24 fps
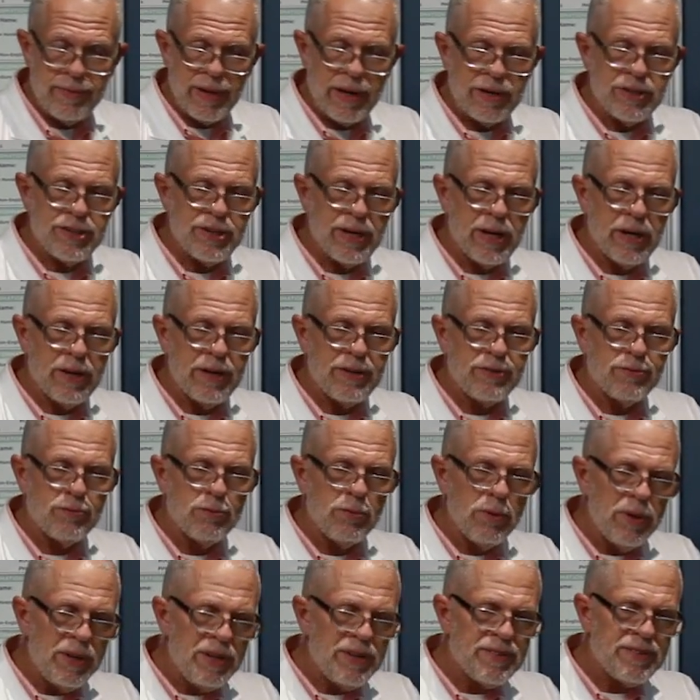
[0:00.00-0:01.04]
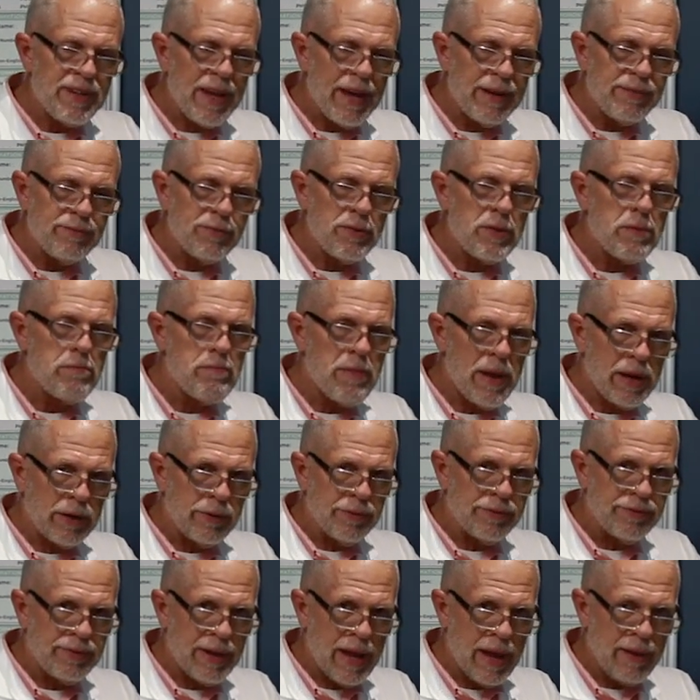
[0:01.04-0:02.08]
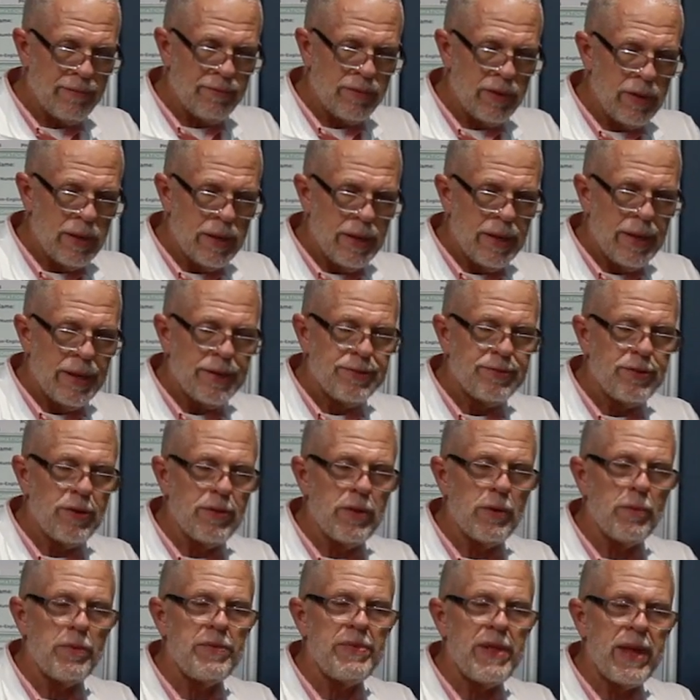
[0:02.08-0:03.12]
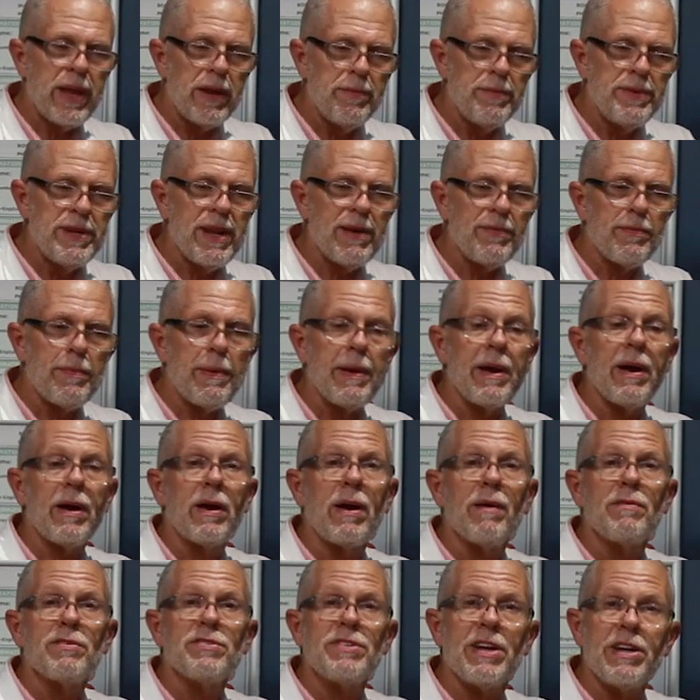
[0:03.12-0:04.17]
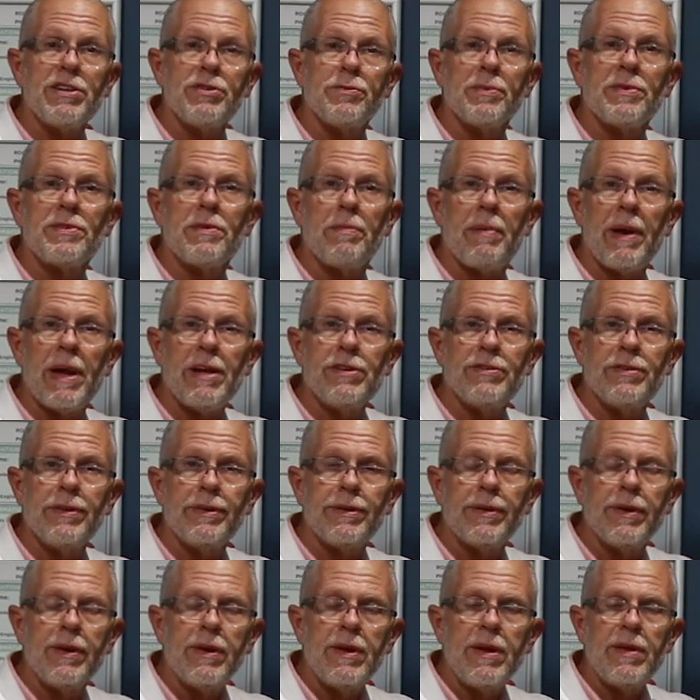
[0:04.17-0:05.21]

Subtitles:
That chair is really designed for the medical staff so that when they come in to have a conversation with the patient,